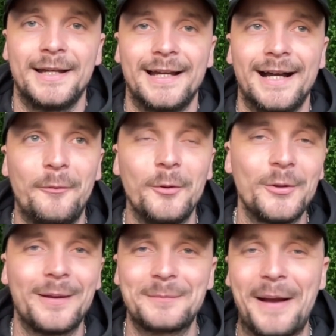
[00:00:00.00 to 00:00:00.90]
I want
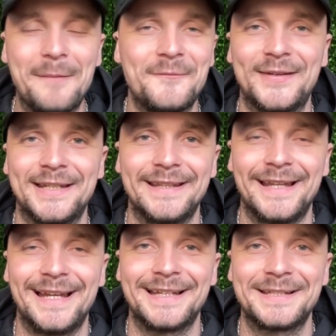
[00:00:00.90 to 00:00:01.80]
to add Bamford in
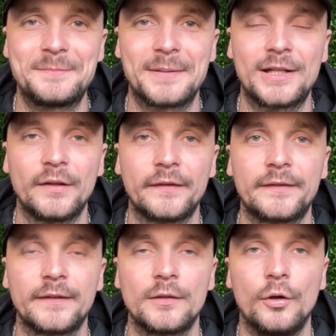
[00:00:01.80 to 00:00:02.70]
there
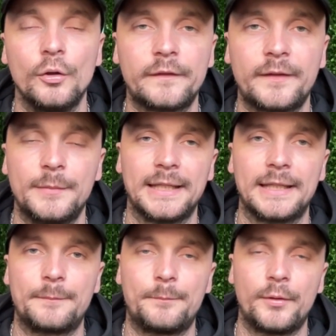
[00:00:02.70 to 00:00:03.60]
because
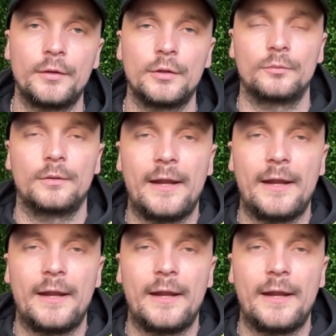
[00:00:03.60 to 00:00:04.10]
ultimately Piroe,